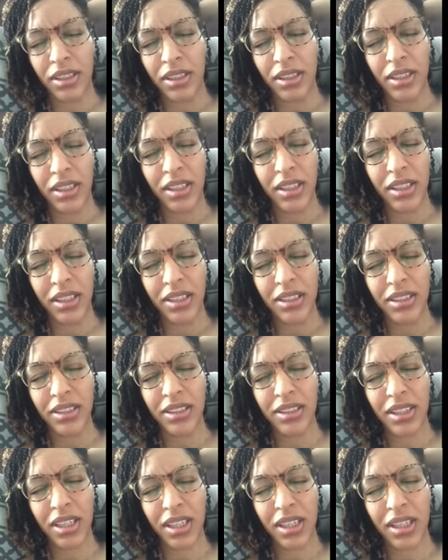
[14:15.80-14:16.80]
His
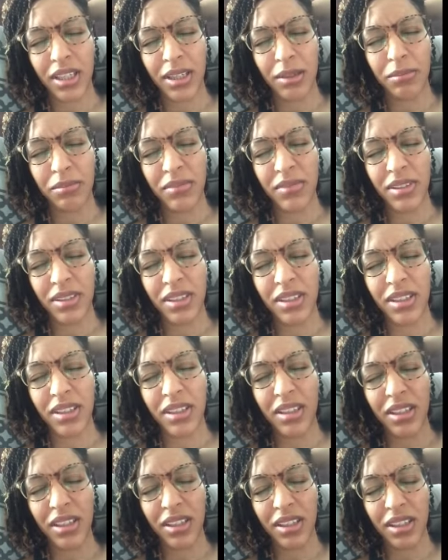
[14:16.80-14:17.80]
time
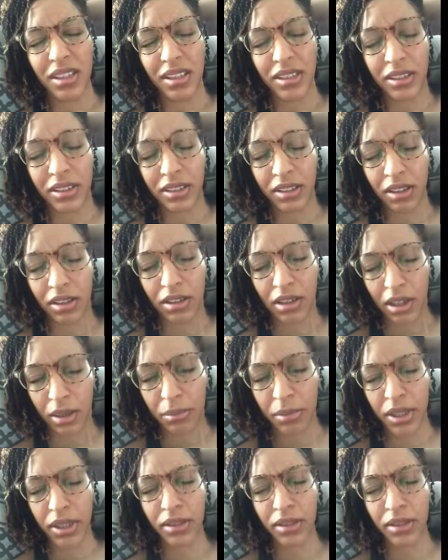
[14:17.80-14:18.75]
is up.